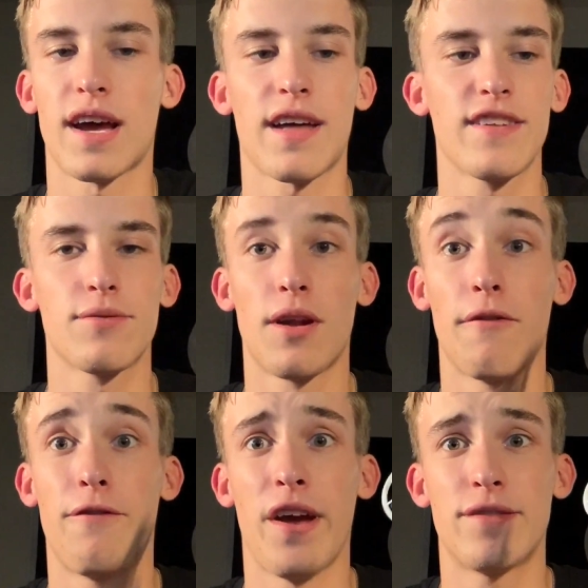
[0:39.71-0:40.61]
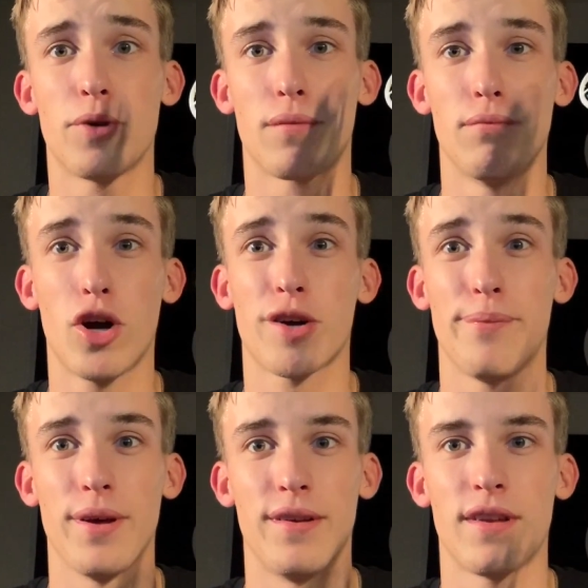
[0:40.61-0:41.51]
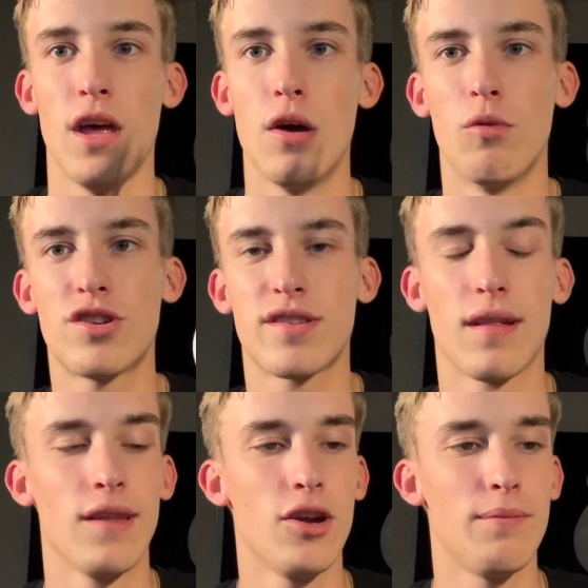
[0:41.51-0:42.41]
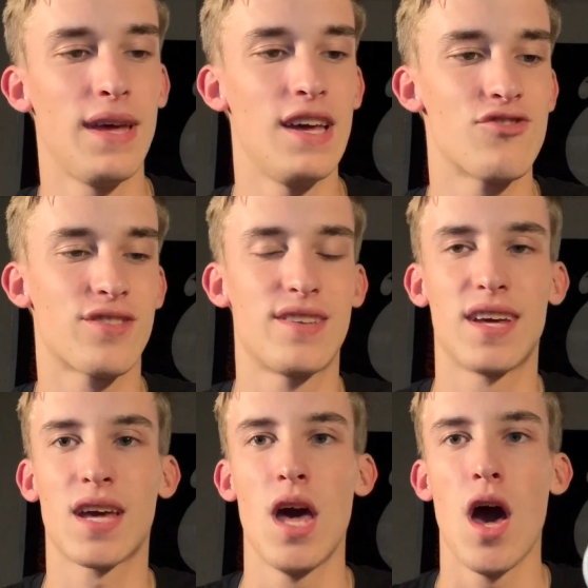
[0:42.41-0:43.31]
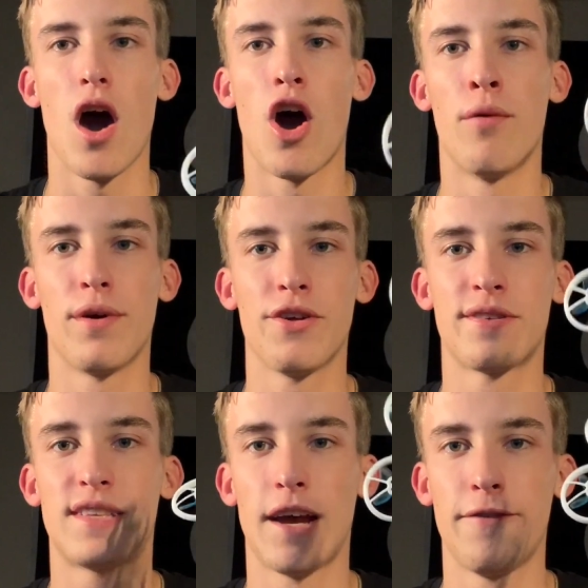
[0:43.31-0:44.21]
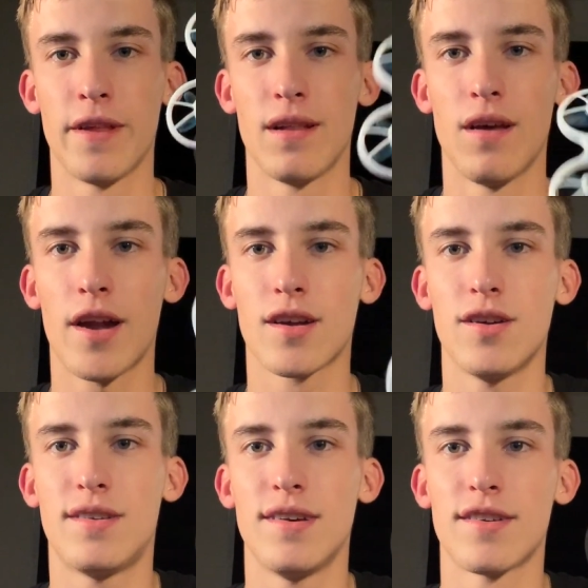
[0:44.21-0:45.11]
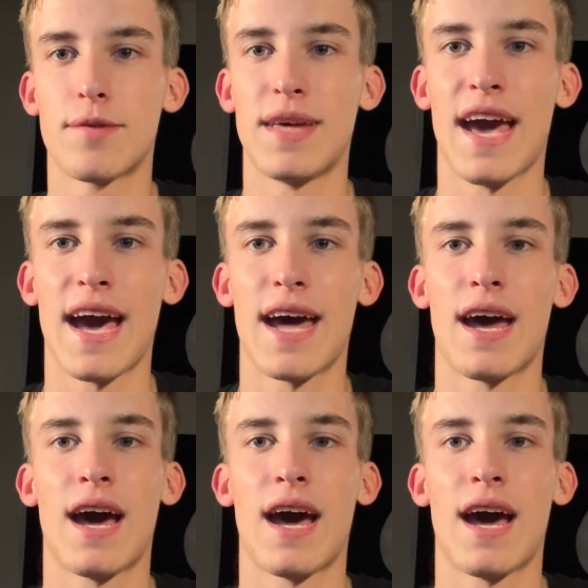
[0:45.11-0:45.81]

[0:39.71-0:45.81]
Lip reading: I got this one on Facebook Marketplace, which is a little bit interesting, but there's definitely a lot of good deals to be had.